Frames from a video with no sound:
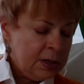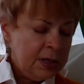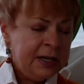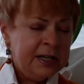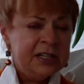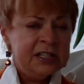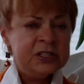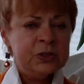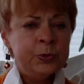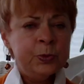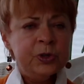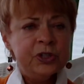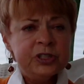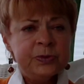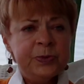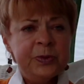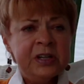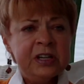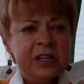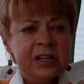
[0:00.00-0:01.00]
And it's
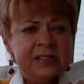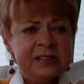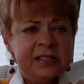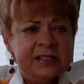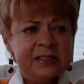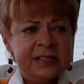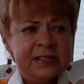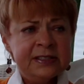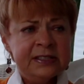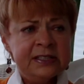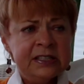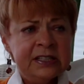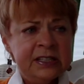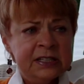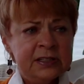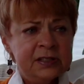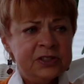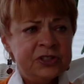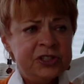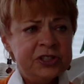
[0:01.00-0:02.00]
worse because it doesn't
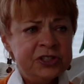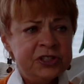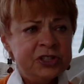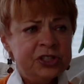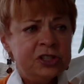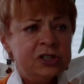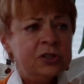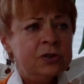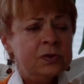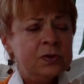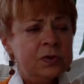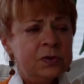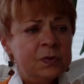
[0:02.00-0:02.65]
kill just you.